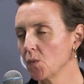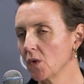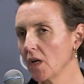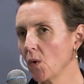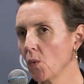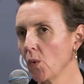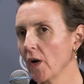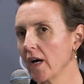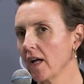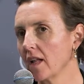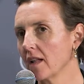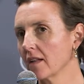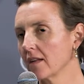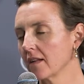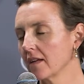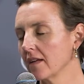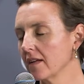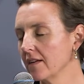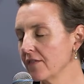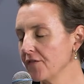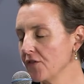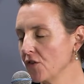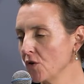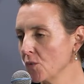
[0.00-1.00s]
Well,
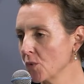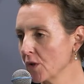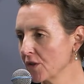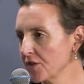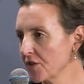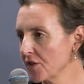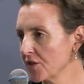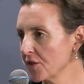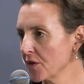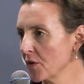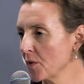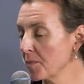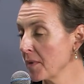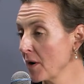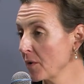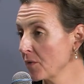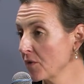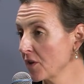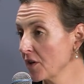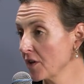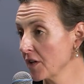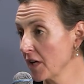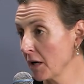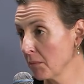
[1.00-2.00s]
if you want to know
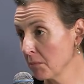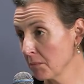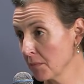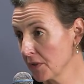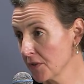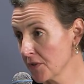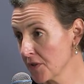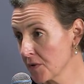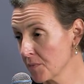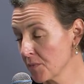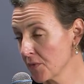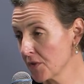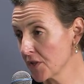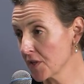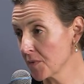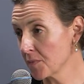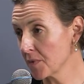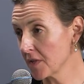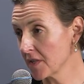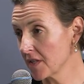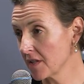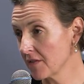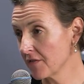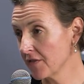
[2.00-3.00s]
about the numbers more
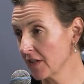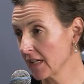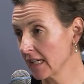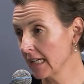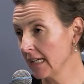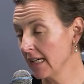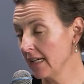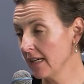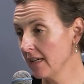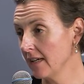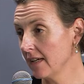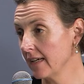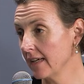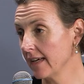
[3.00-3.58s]
specifically,